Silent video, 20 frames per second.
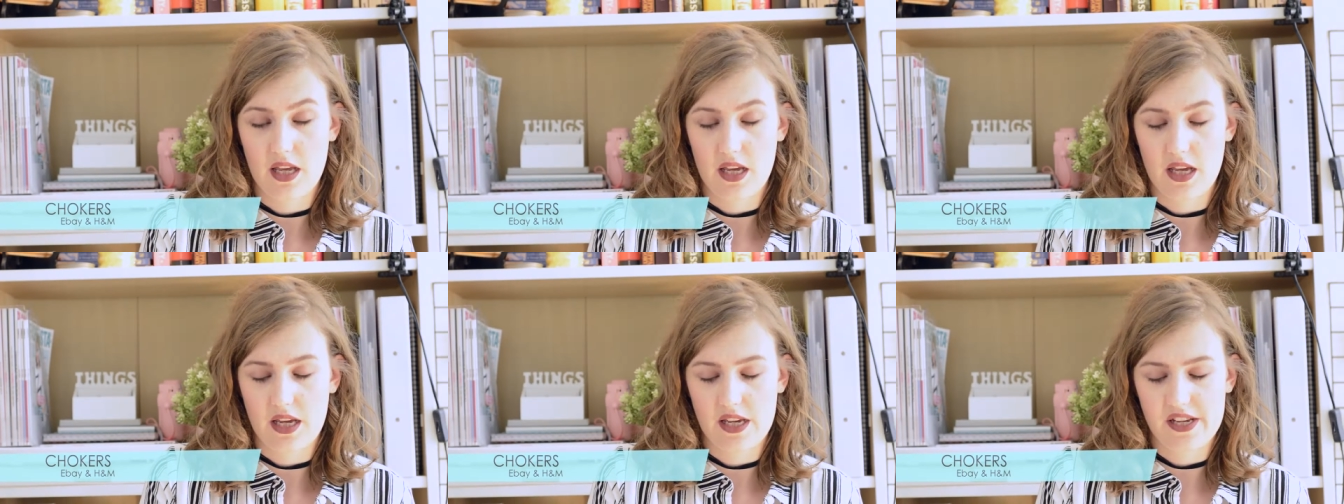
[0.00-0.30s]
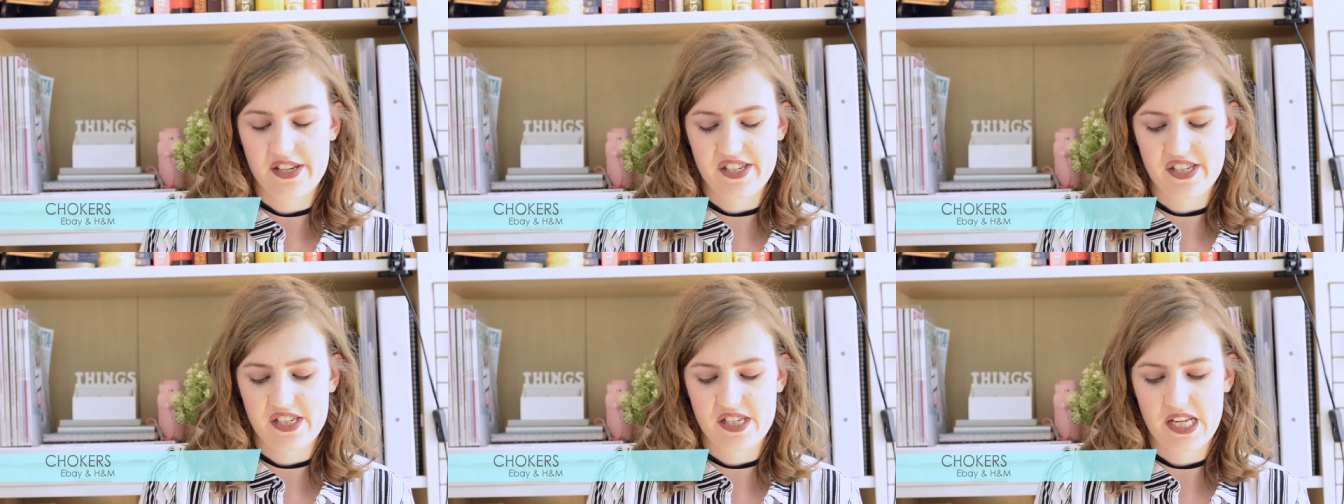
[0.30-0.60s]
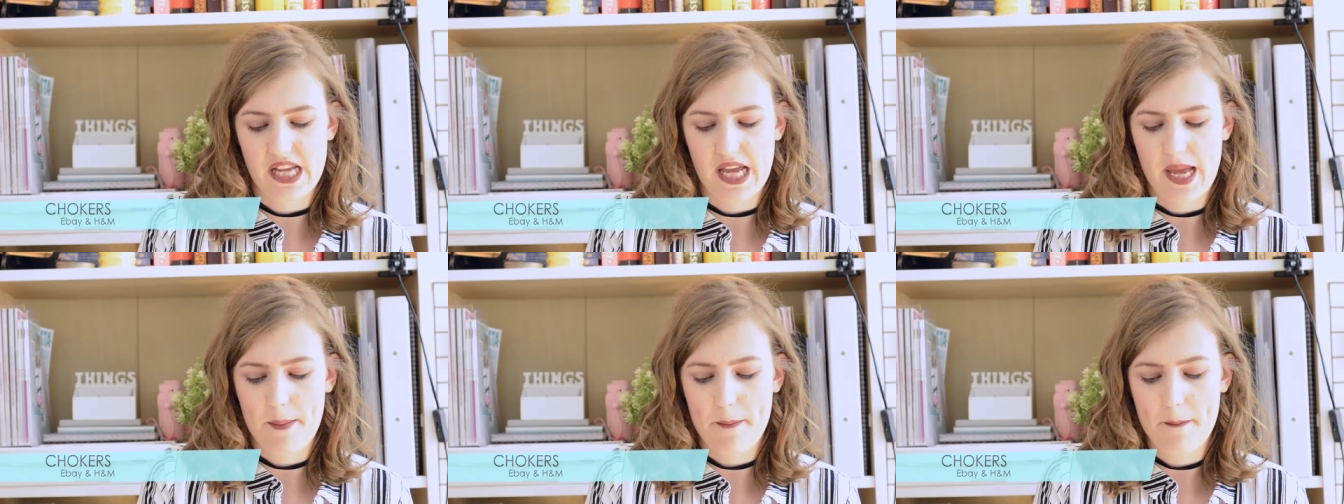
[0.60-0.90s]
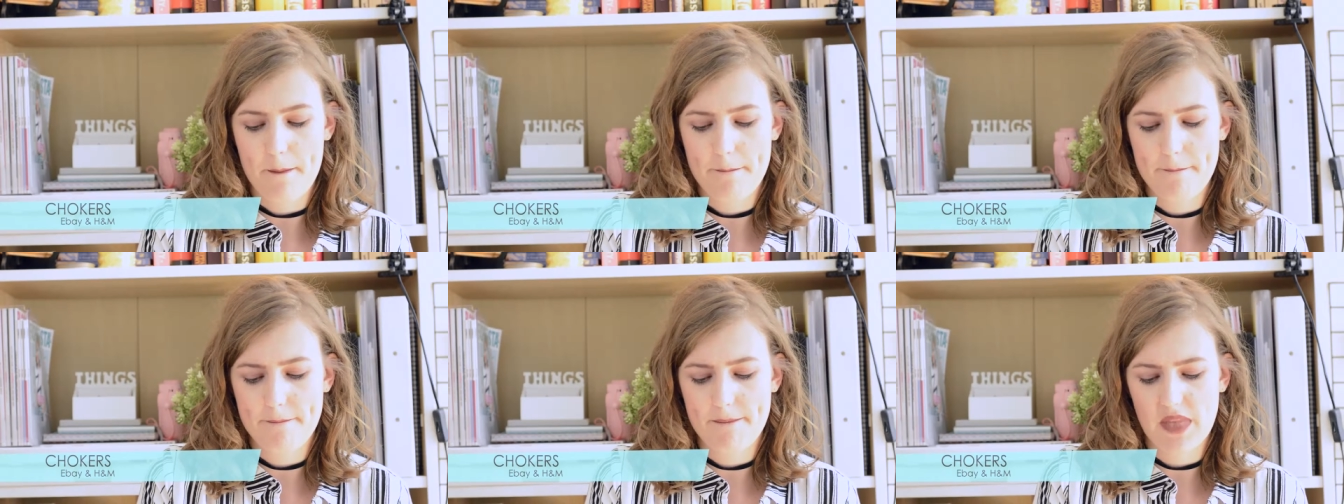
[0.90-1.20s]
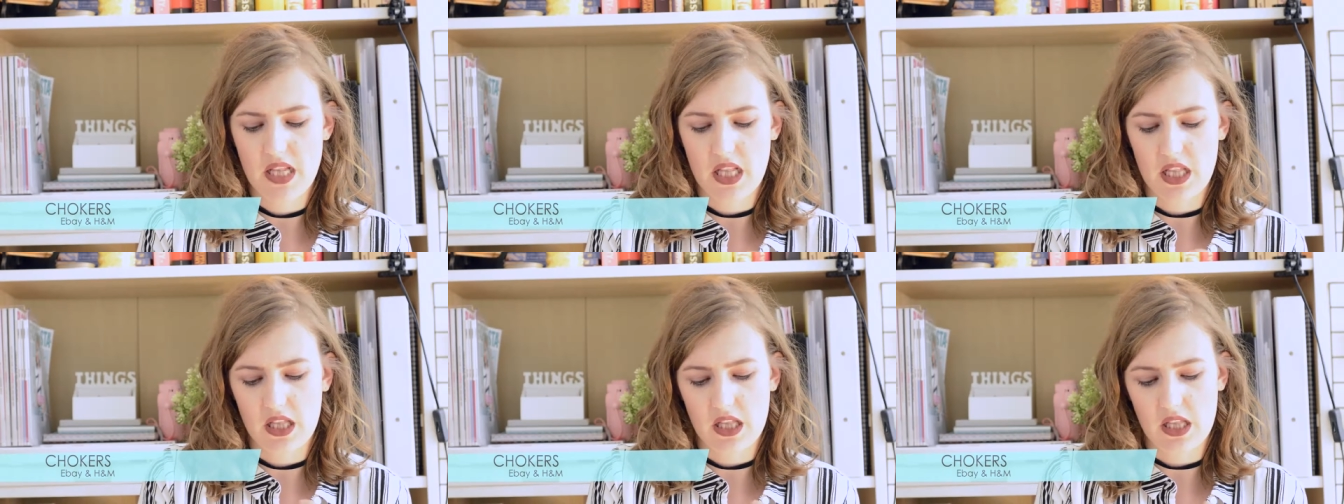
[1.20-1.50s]
H&M
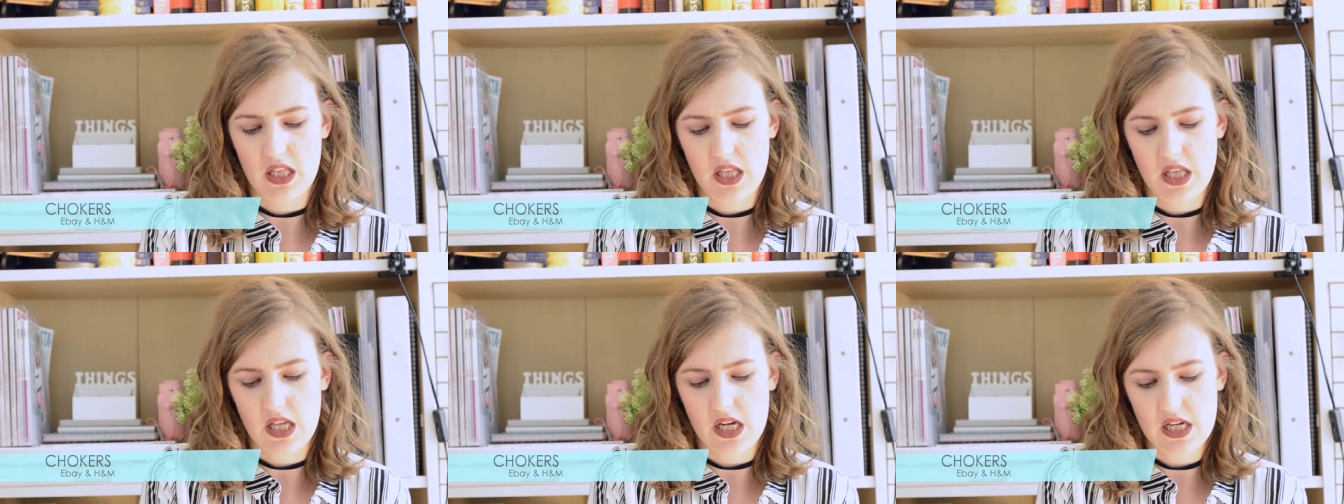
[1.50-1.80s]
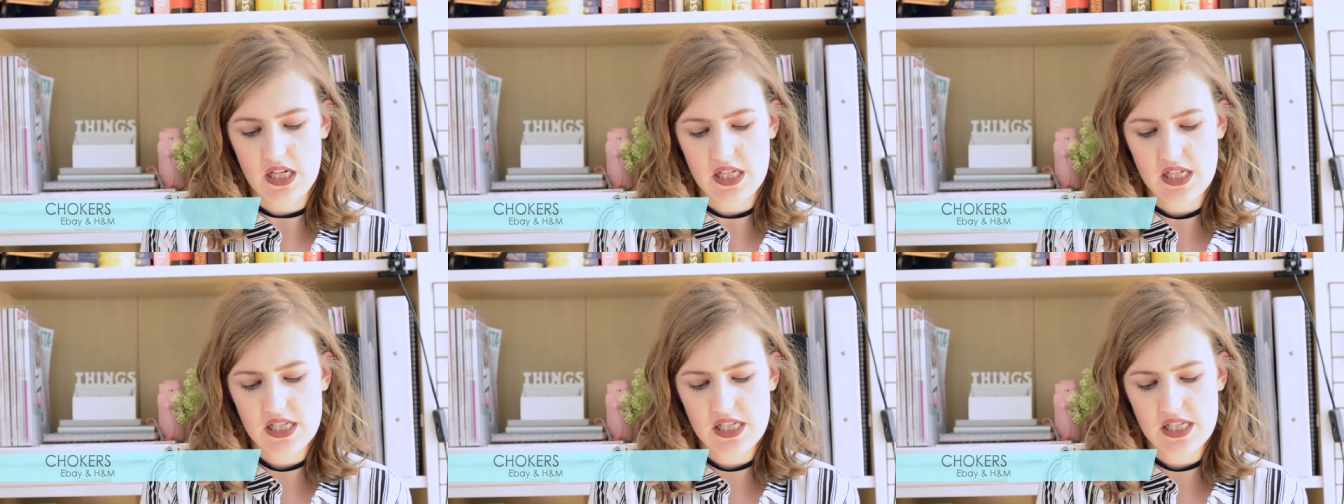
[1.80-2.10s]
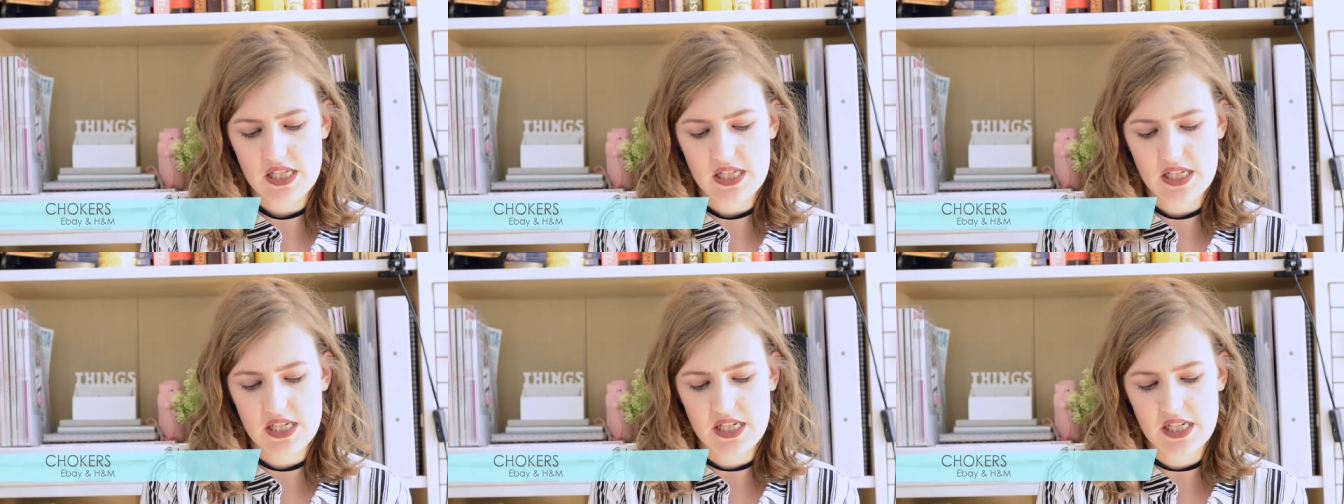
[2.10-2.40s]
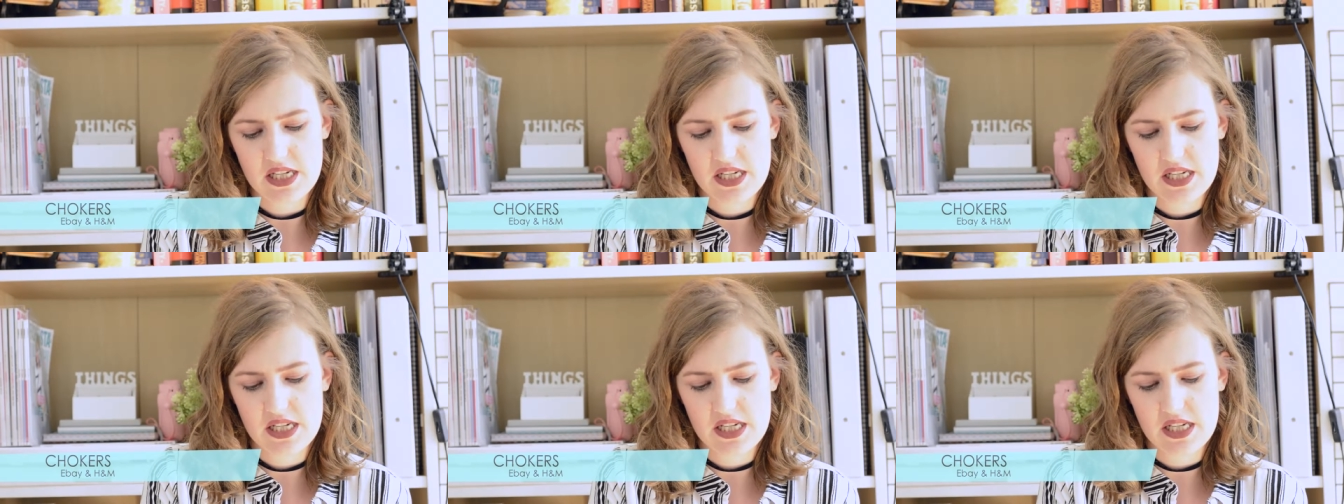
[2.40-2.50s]
Lost